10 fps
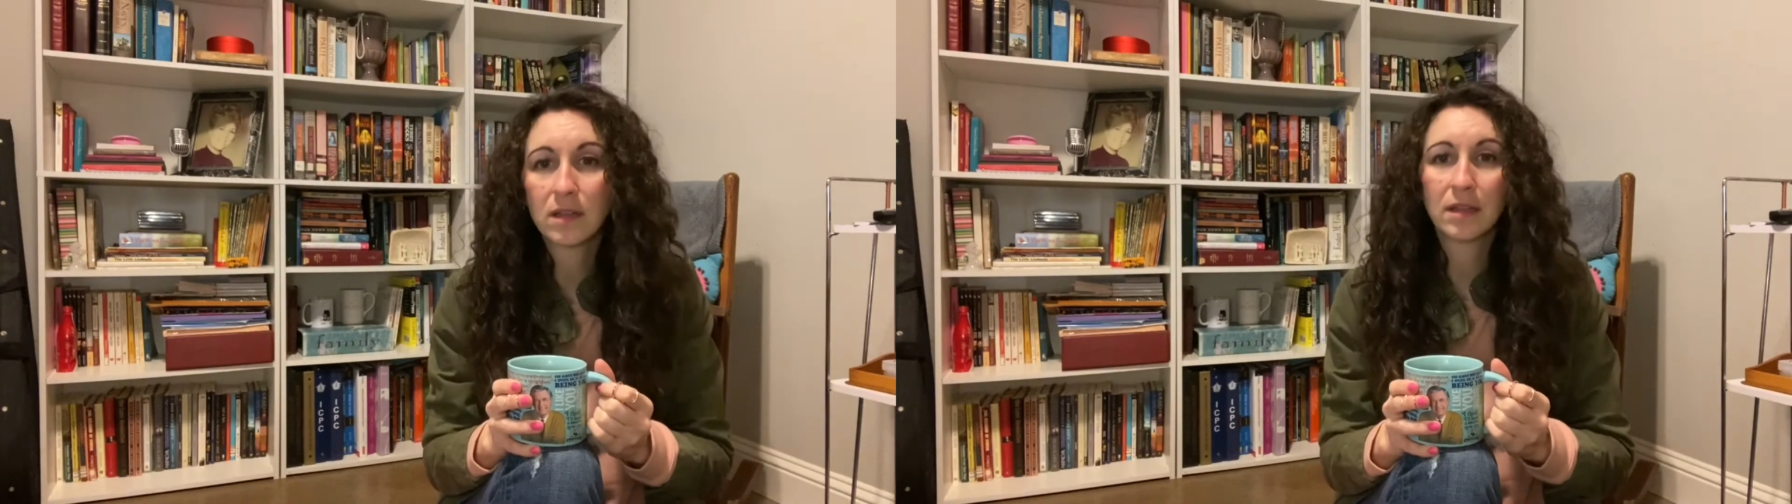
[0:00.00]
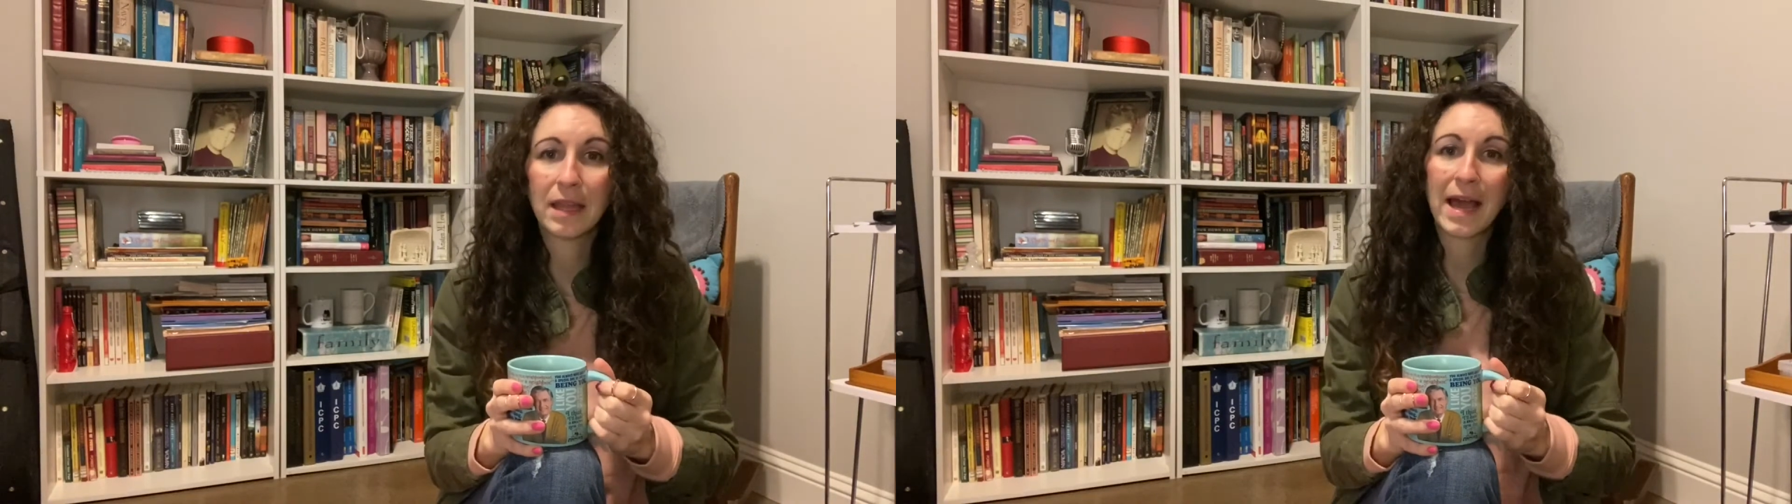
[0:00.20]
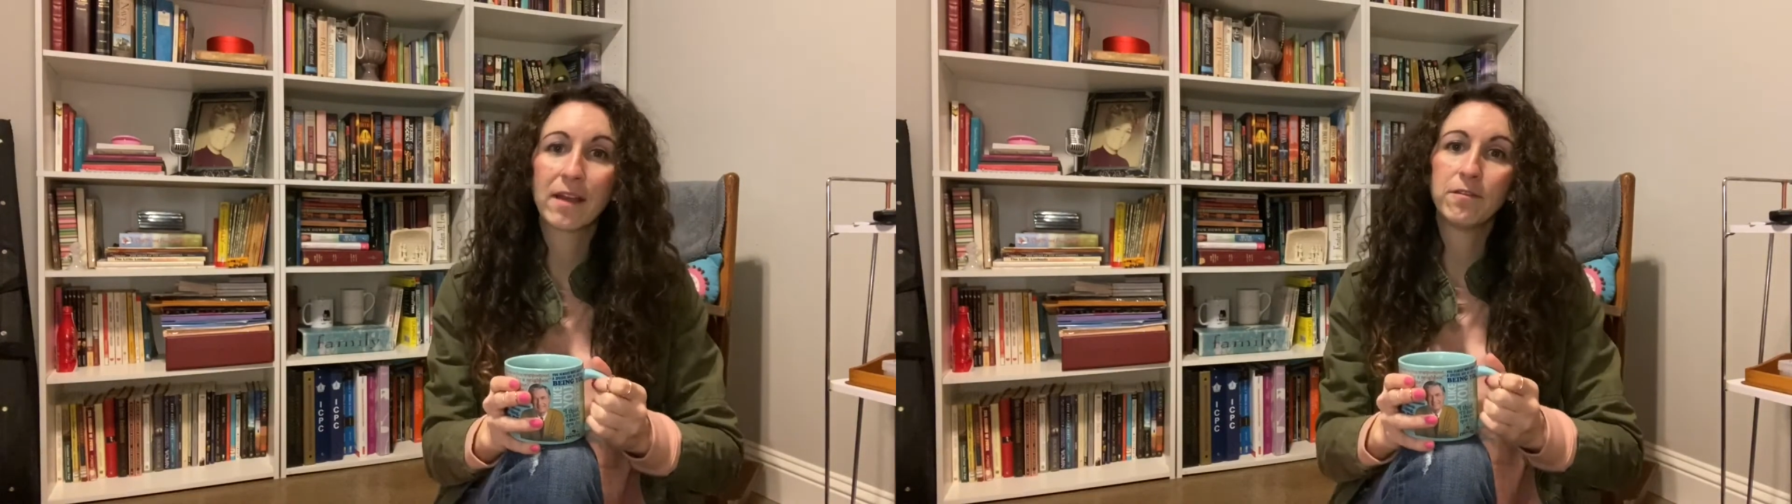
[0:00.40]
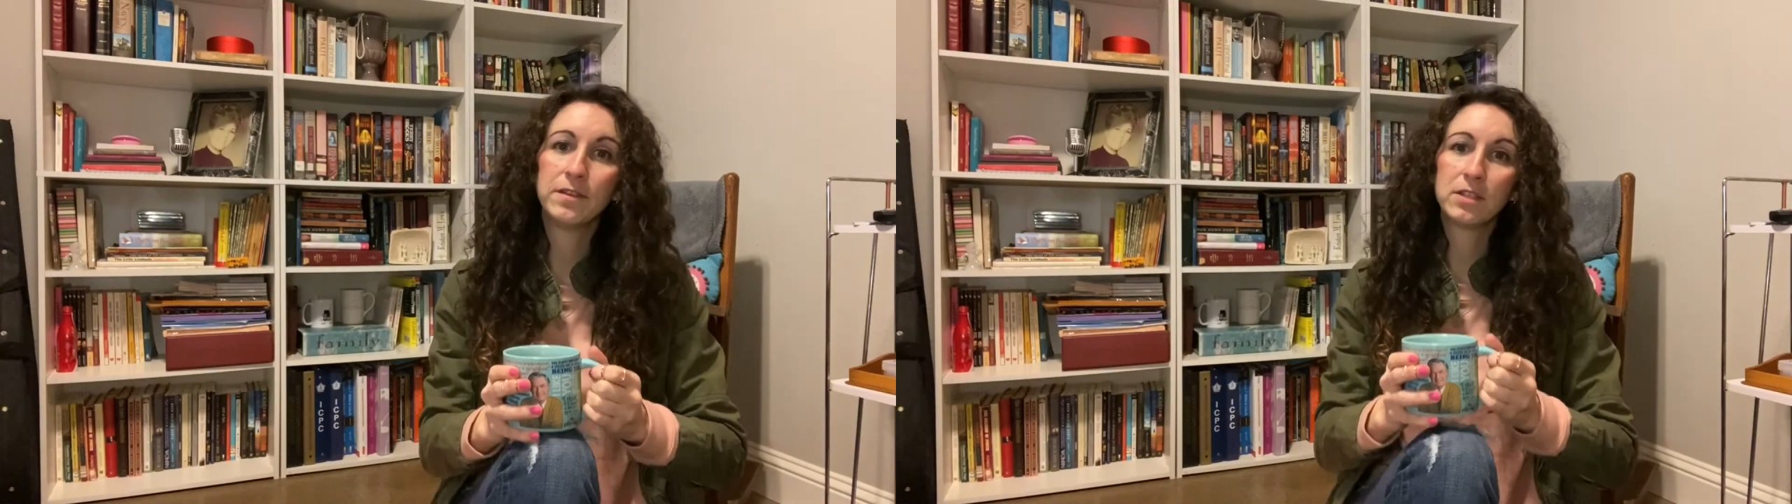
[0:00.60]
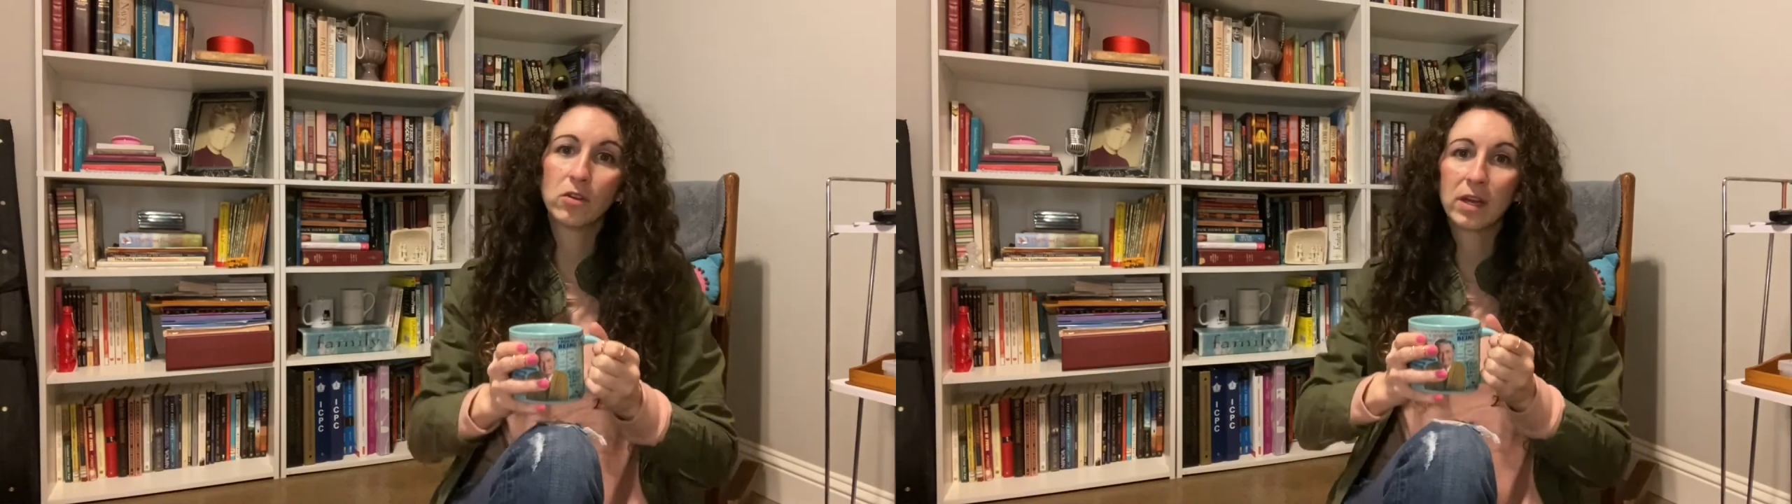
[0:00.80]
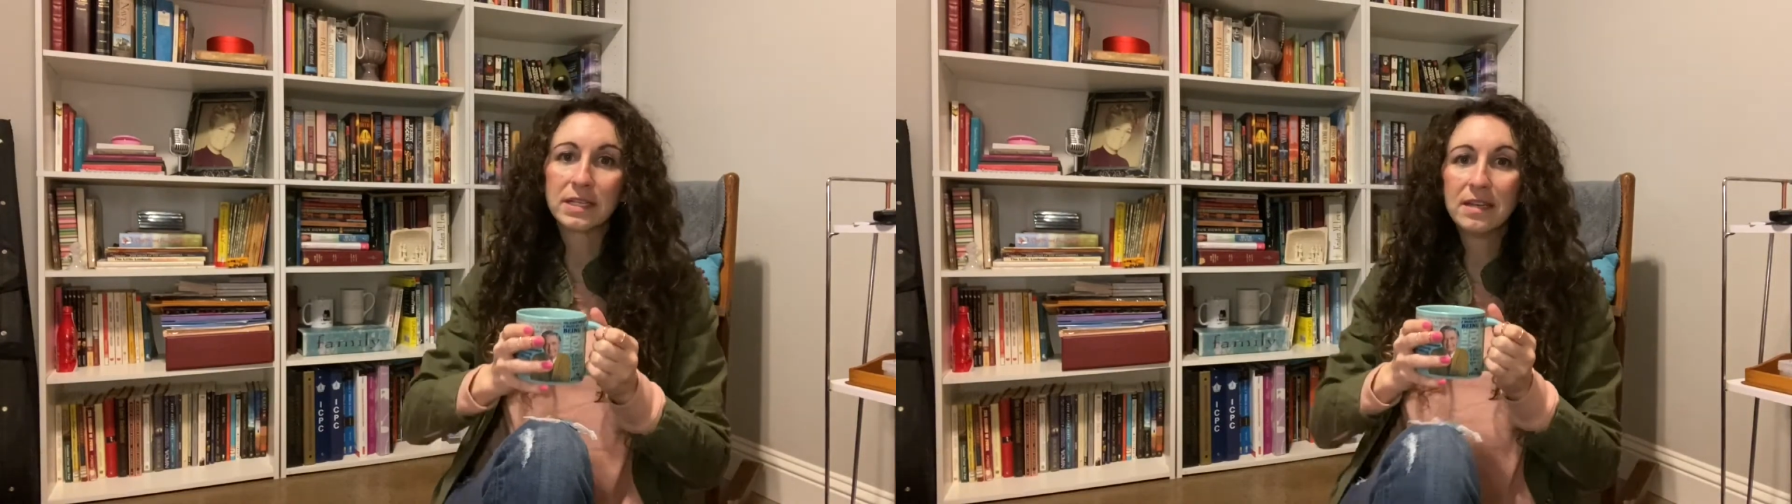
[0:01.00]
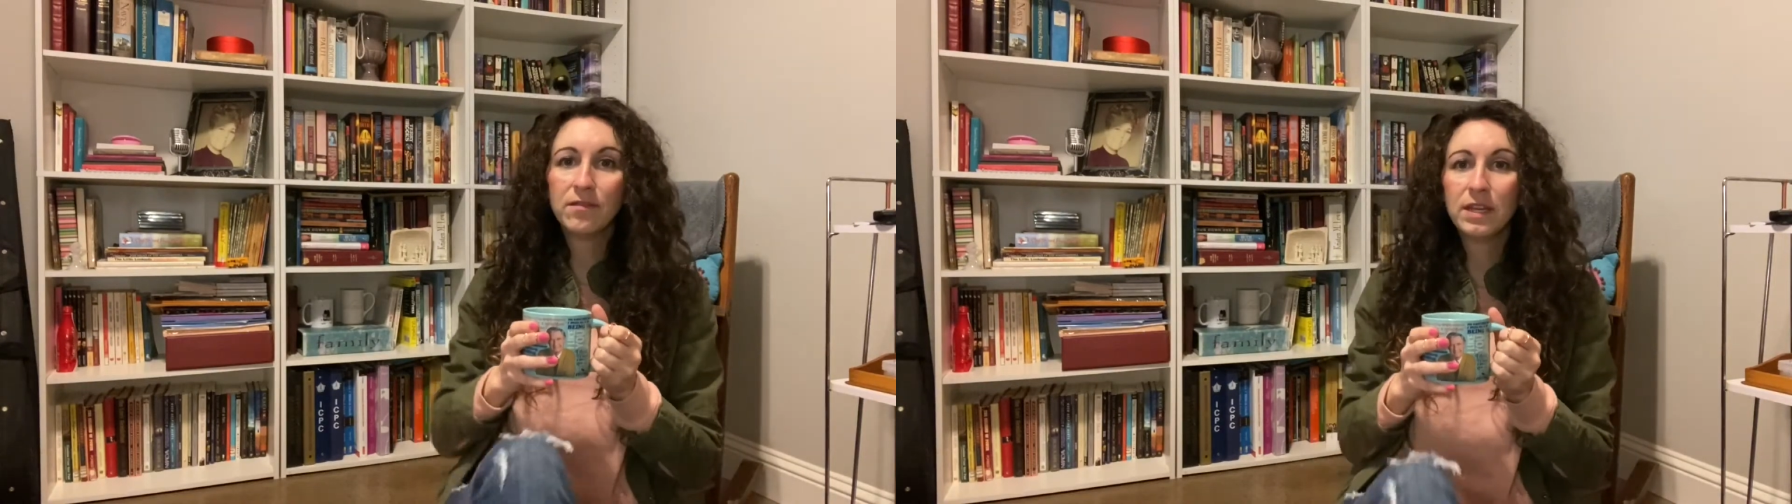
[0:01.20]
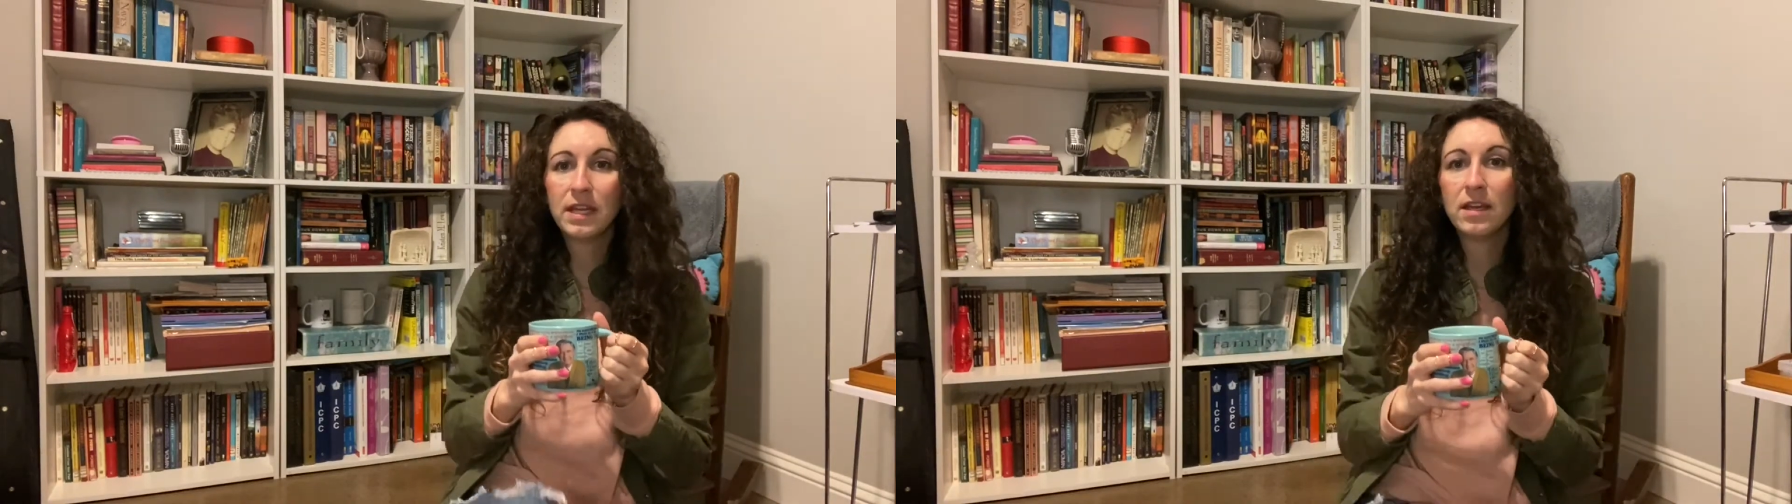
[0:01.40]
lack of physical
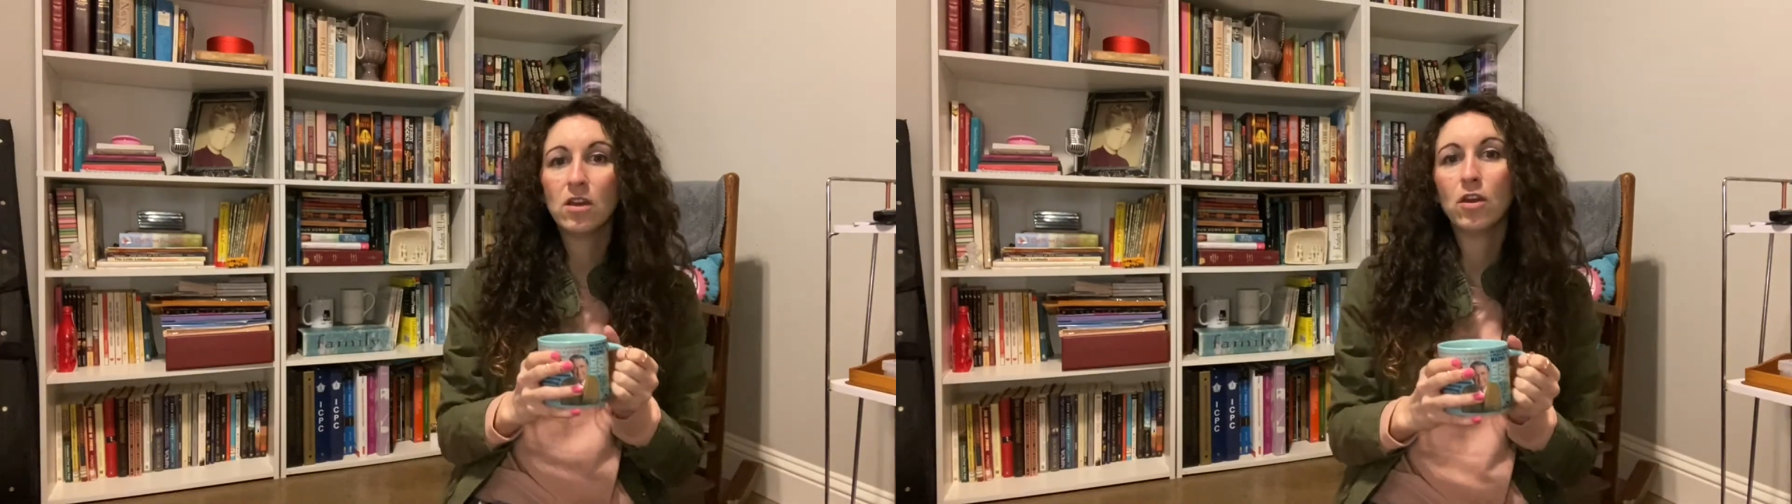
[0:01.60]
activity,